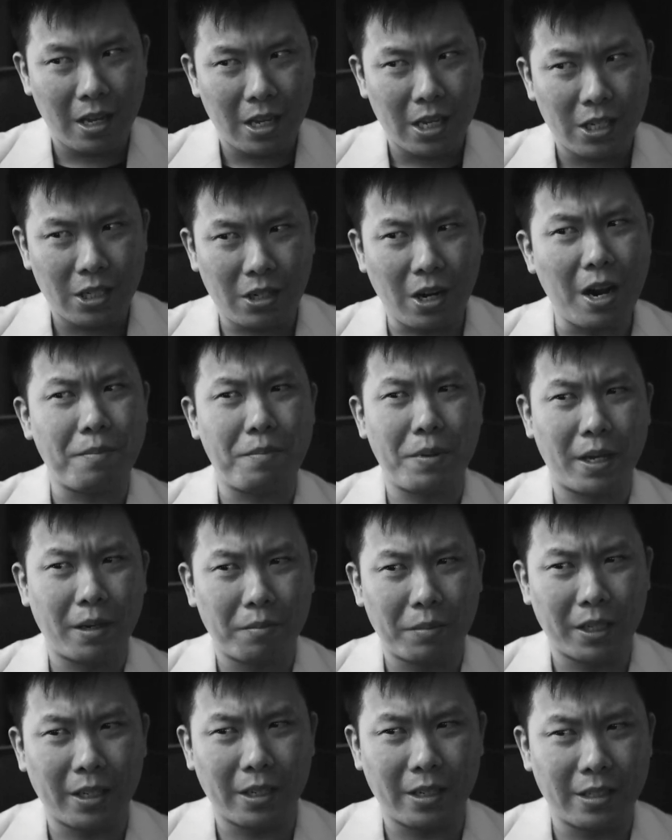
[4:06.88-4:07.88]
strap in
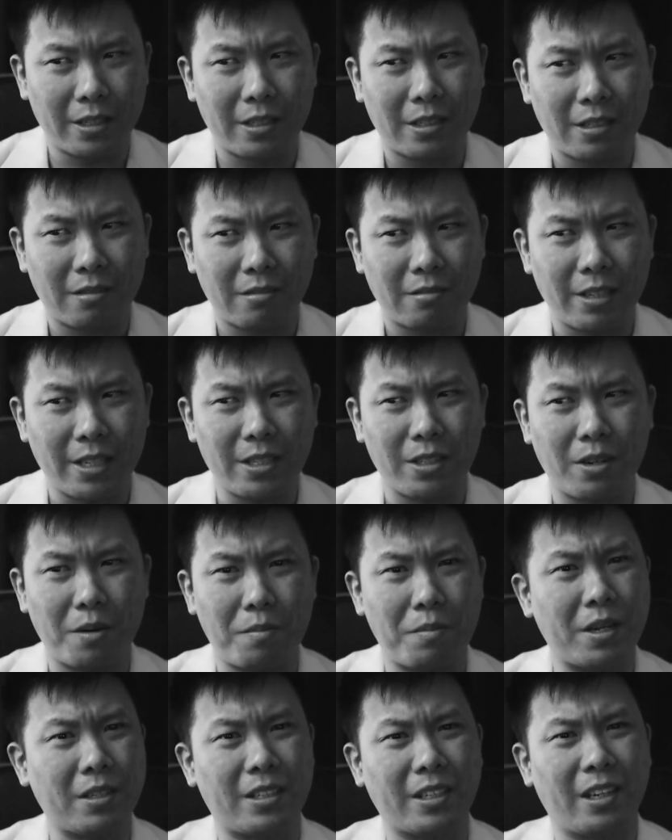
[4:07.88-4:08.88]
because things are
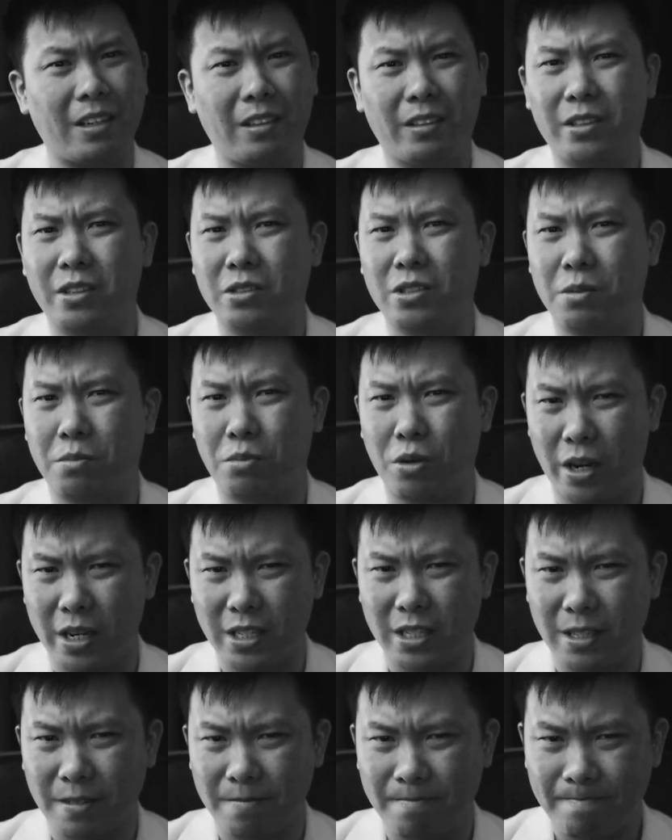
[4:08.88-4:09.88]
about to get a little
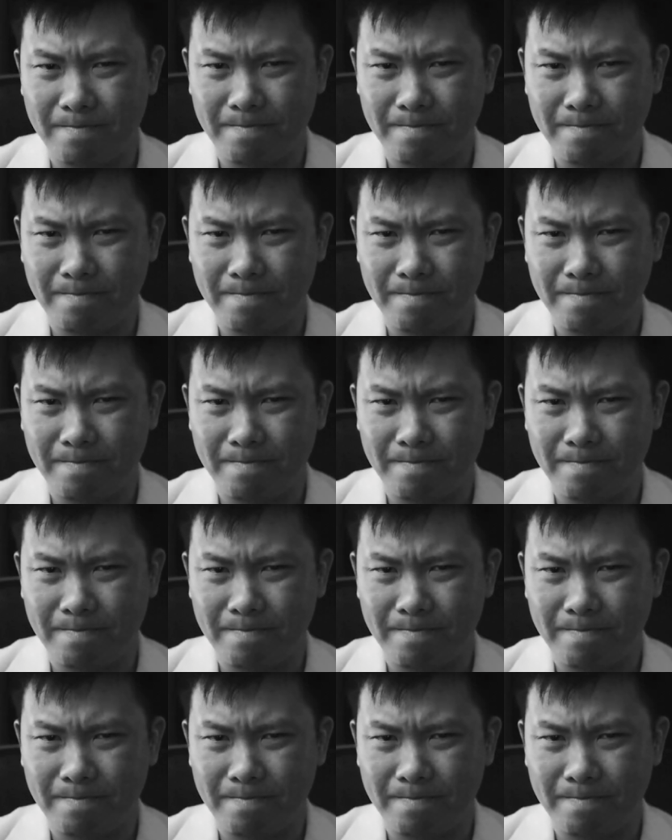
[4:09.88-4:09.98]
surprising